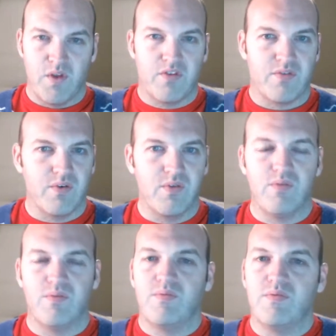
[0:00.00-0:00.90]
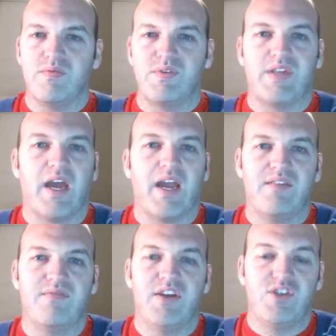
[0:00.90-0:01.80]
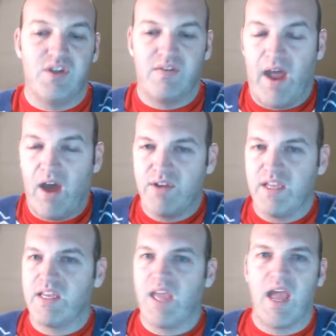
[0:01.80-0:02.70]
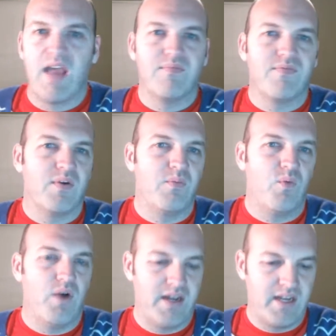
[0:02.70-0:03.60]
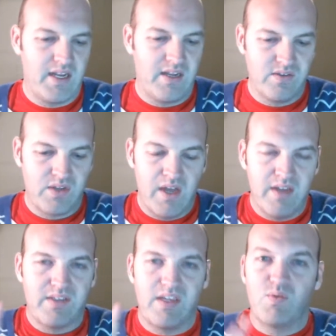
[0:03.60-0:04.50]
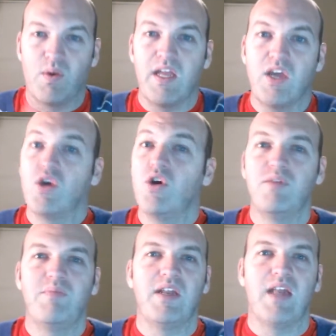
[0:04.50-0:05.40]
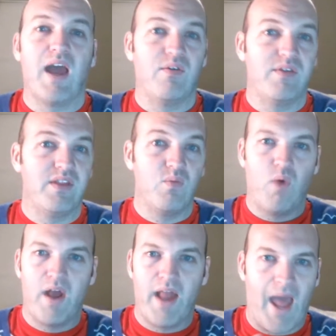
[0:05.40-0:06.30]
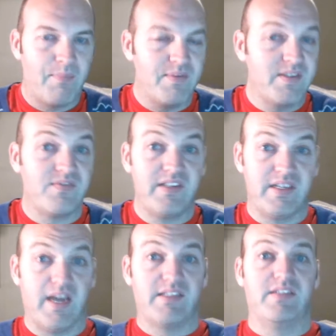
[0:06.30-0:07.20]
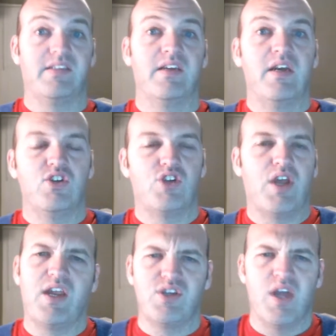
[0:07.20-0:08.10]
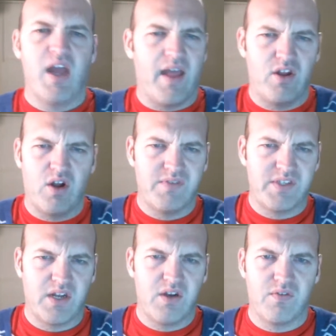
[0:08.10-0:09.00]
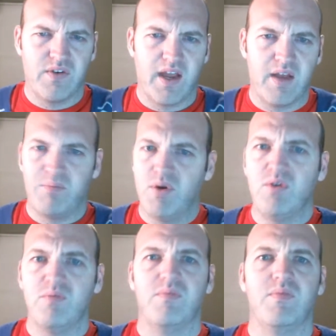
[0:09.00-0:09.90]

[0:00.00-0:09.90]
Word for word: through sight and vision of how he came from one, he sees what he could be now, and then what happens if he doesn't change. And then all of a sudden, overnight, boom,